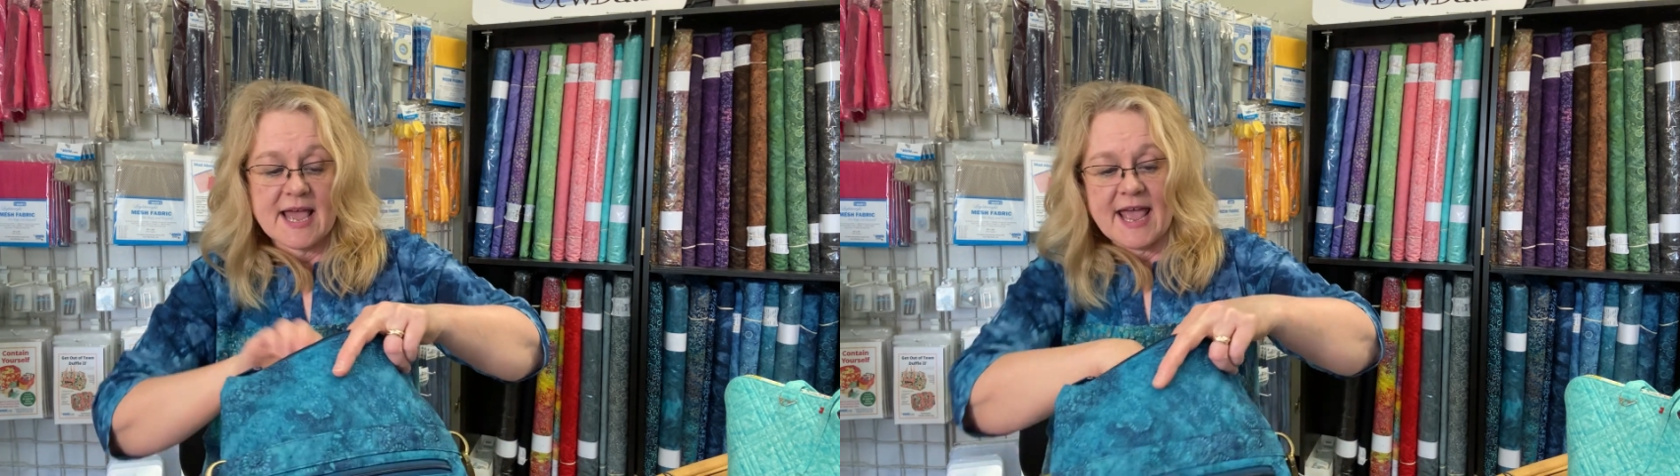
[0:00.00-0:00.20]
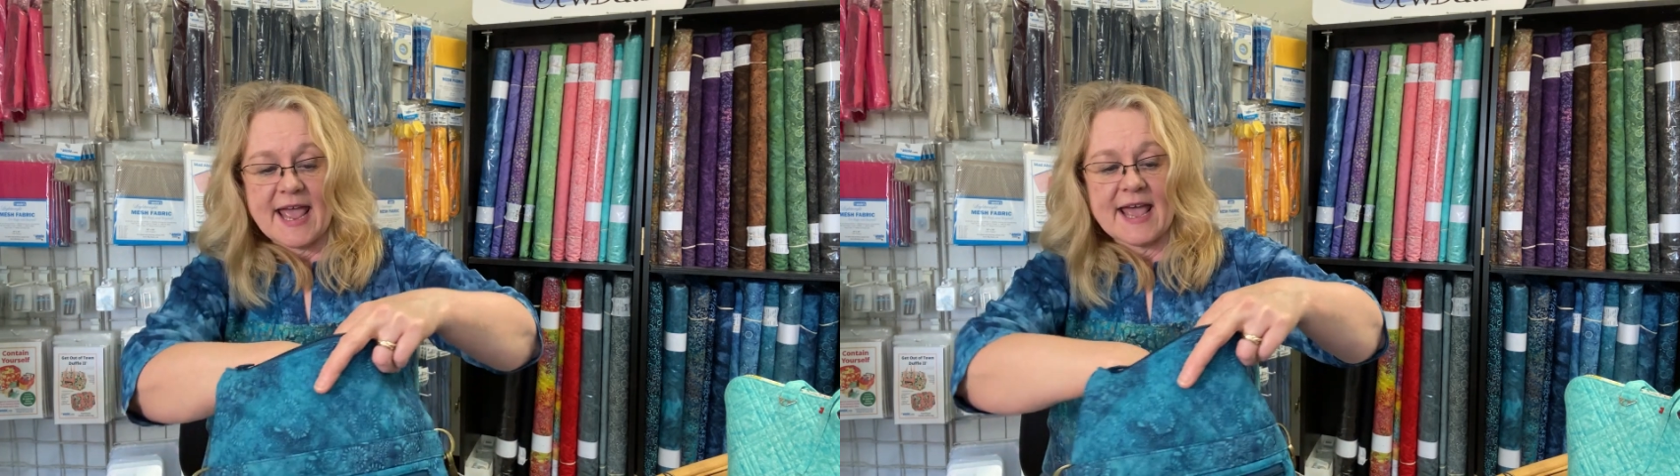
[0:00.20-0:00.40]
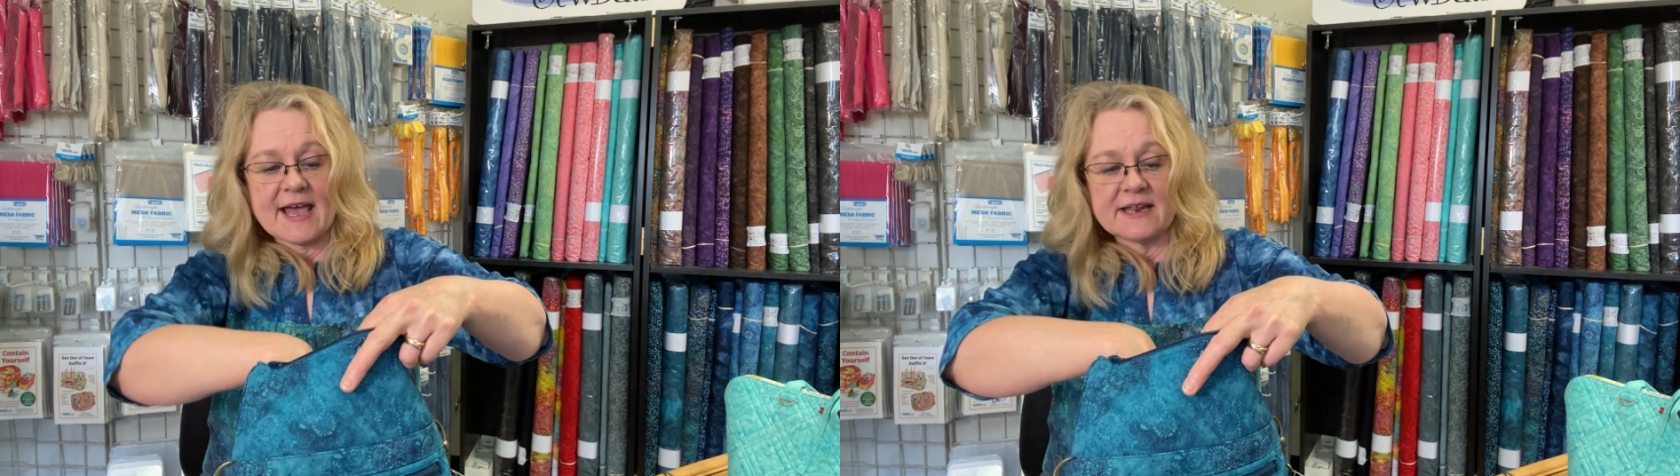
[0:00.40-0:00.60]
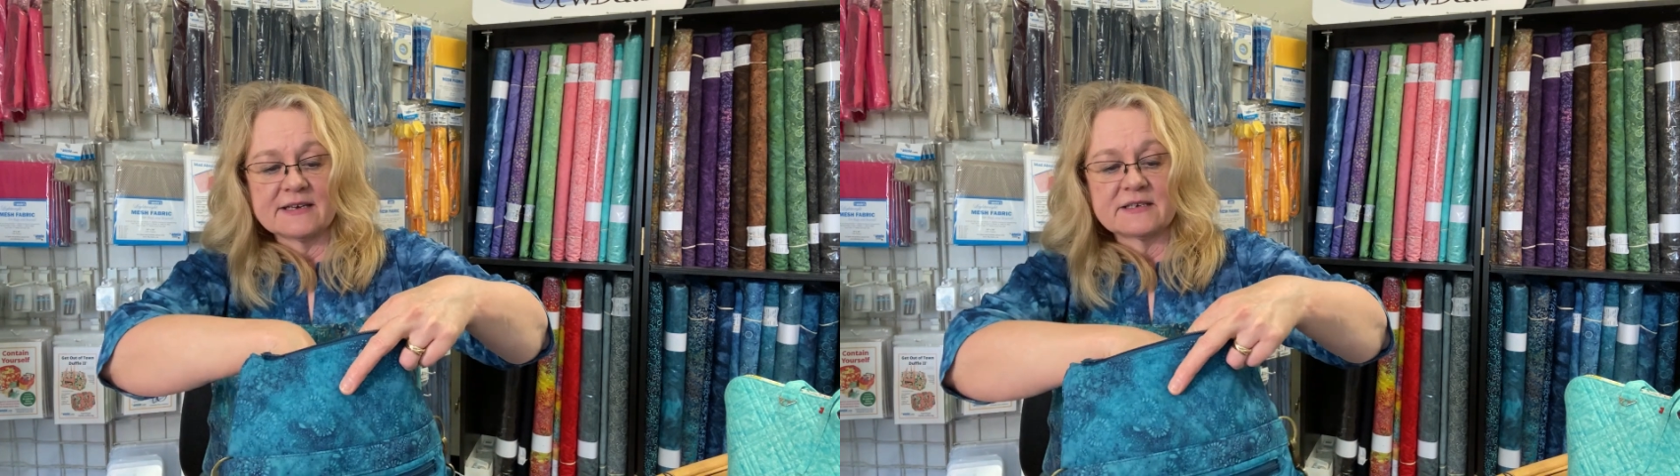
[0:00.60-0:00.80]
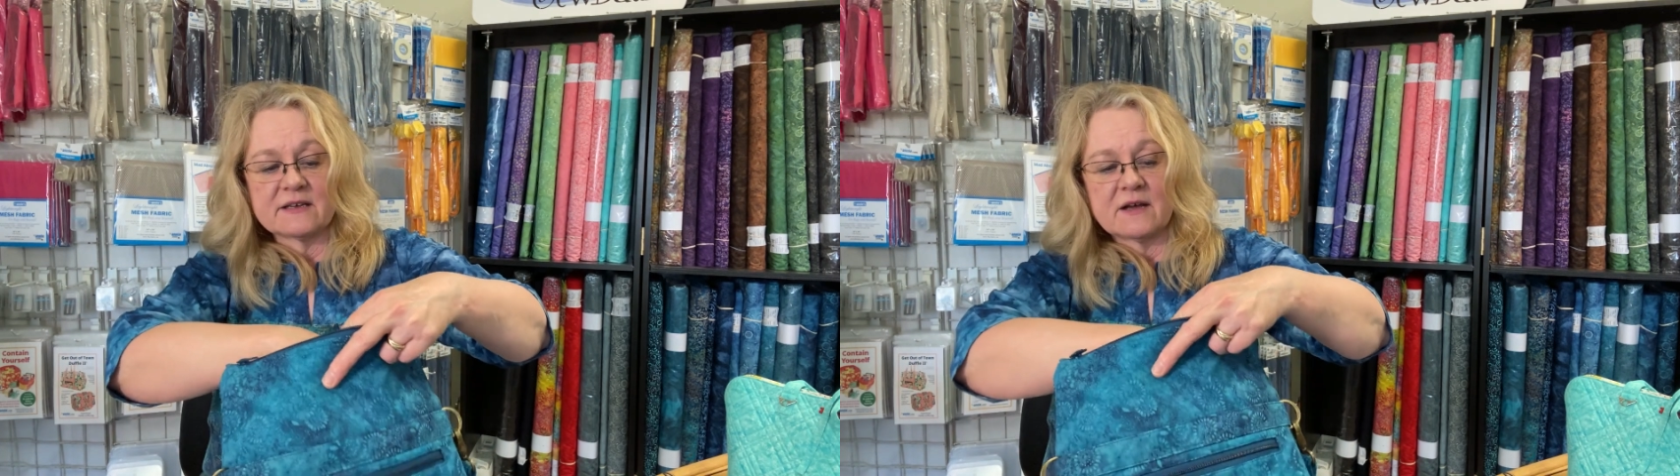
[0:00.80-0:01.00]

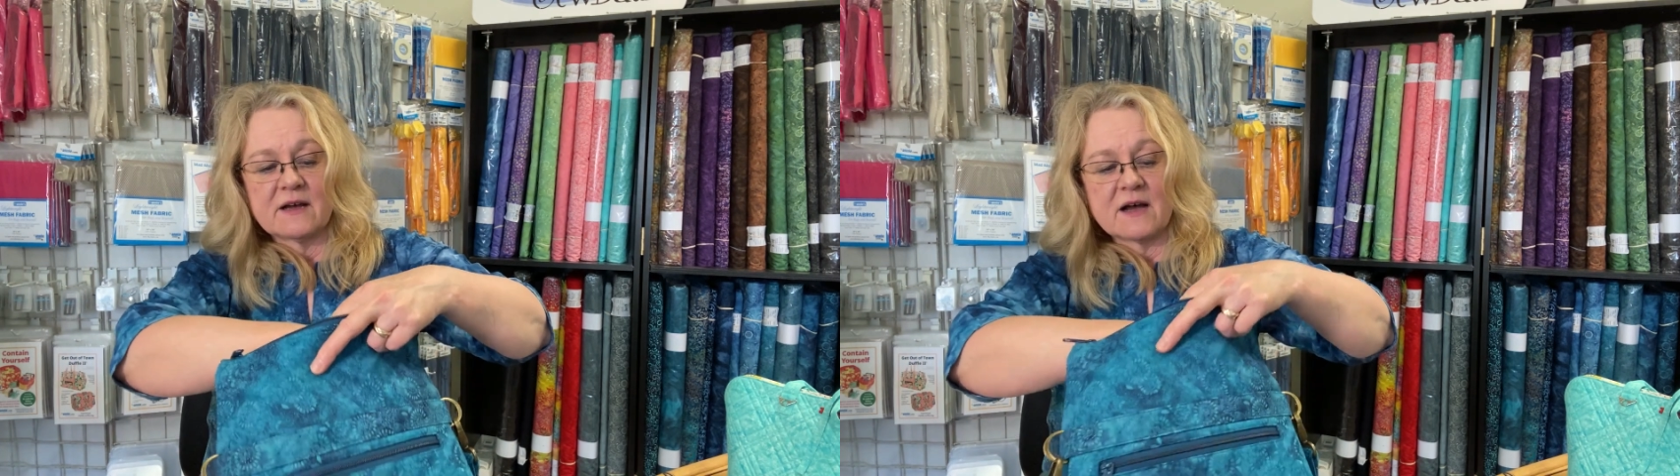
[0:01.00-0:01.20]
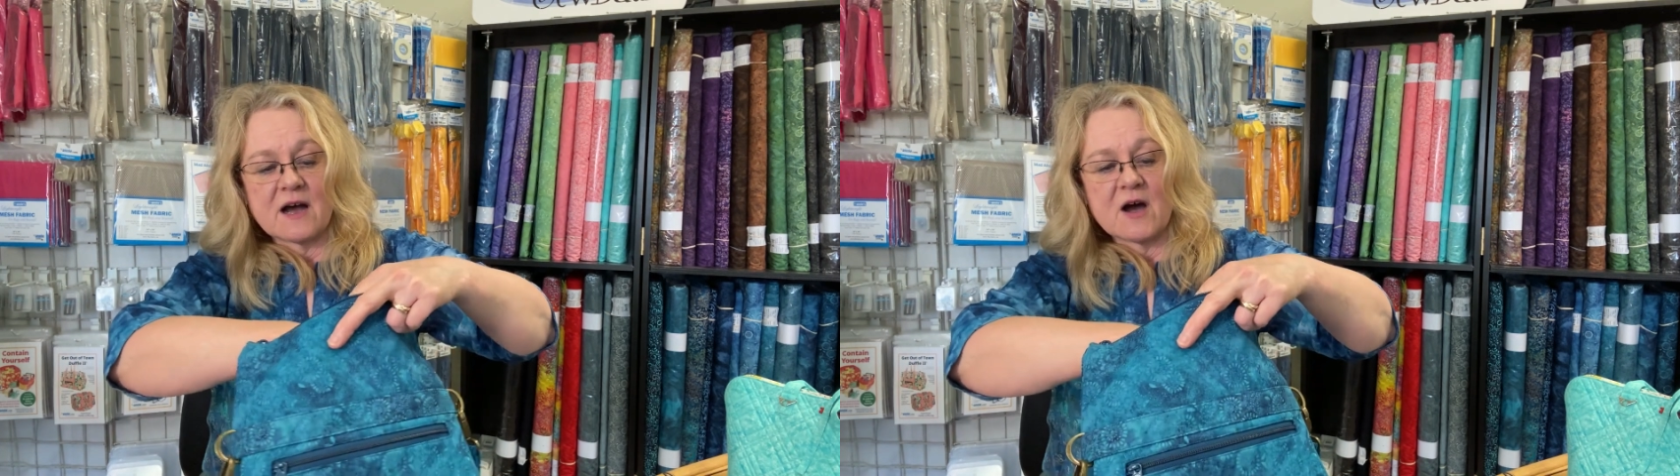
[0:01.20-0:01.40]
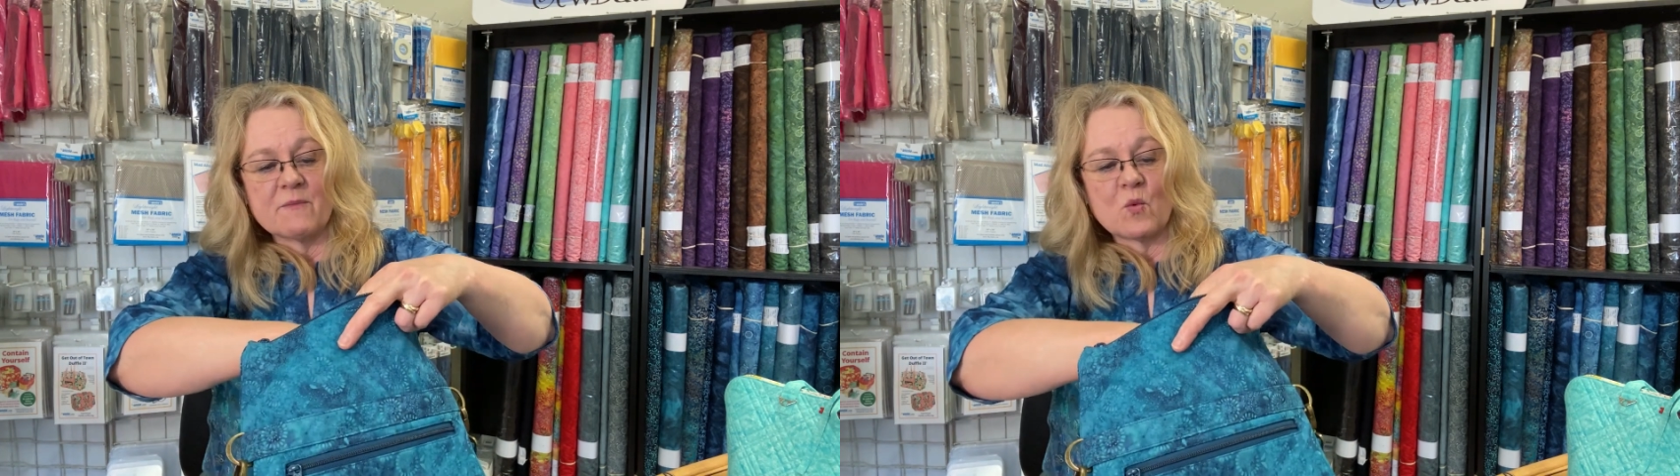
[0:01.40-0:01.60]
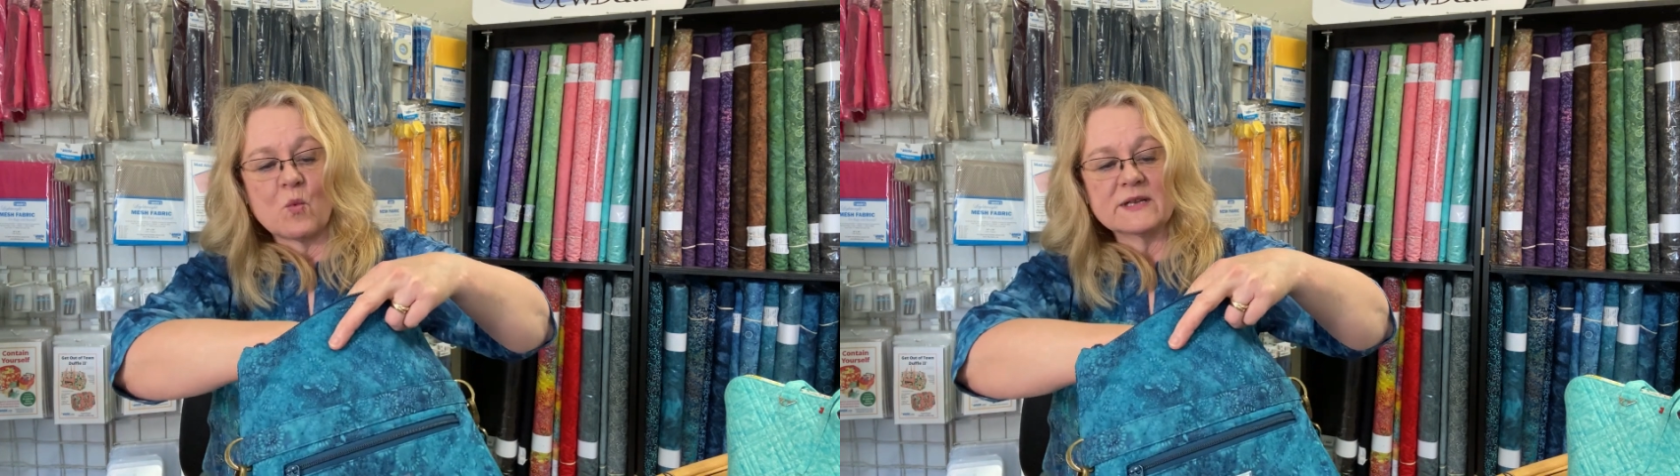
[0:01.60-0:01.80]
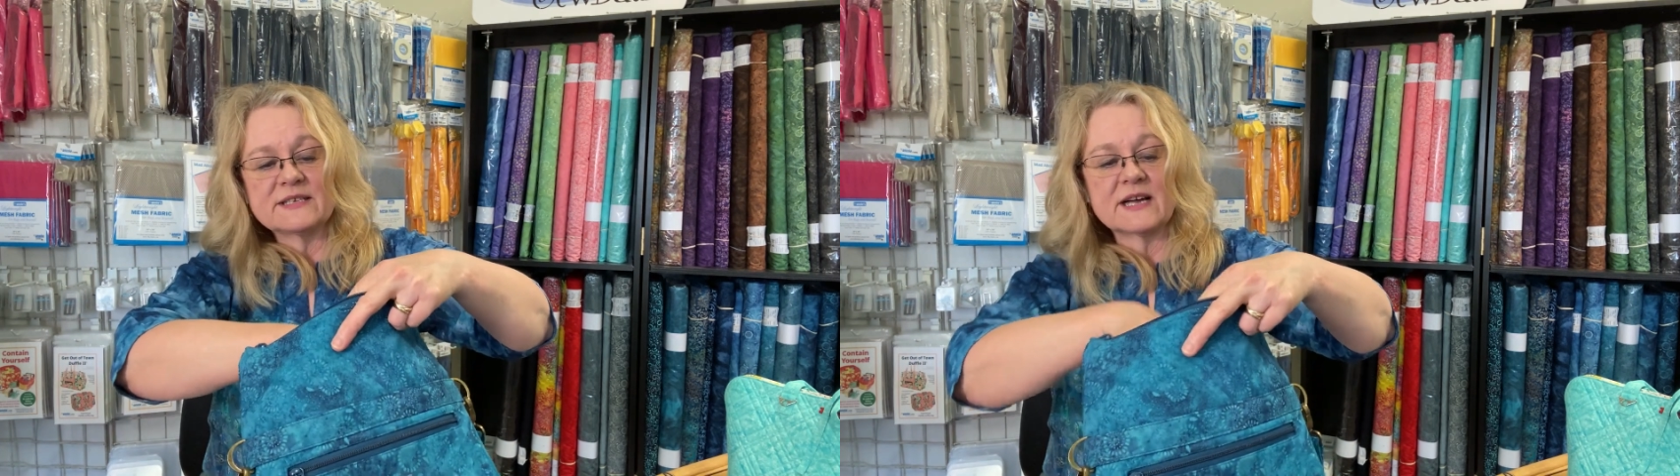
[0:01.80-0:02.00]
And
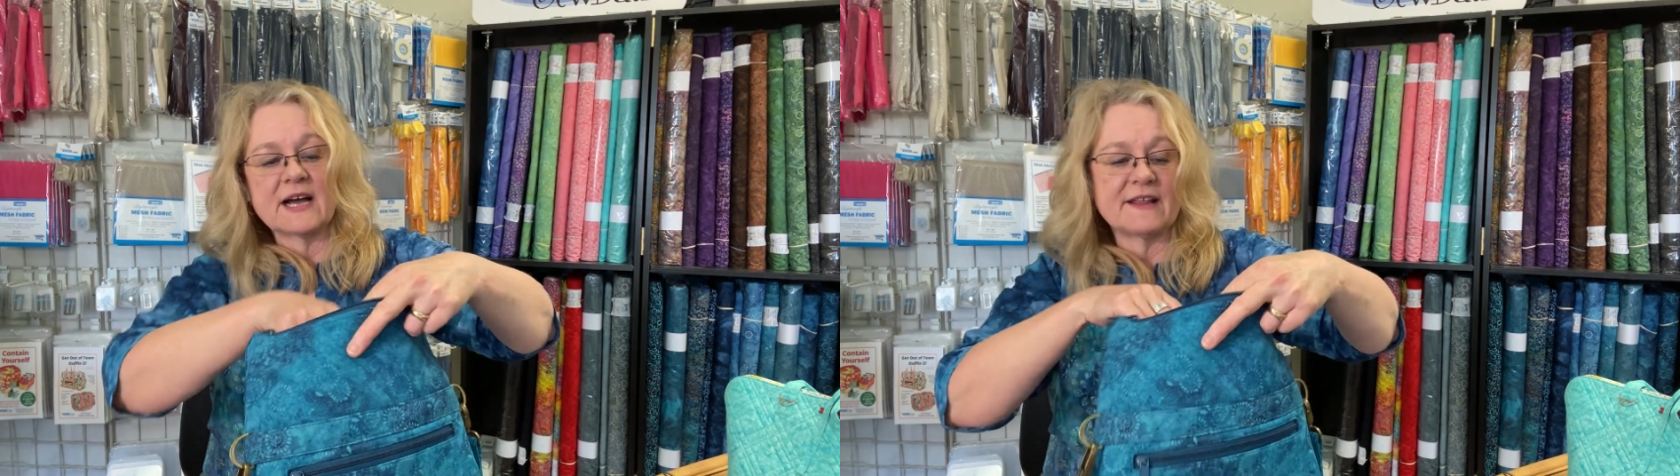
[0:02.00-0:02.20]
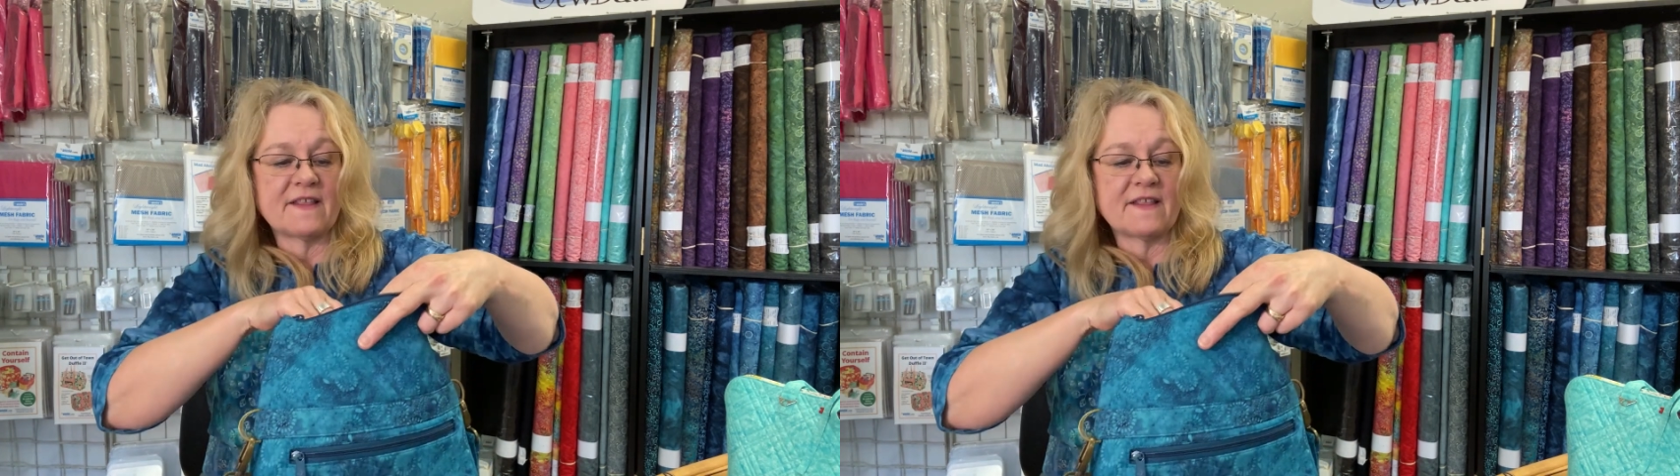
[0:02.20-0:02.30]
one side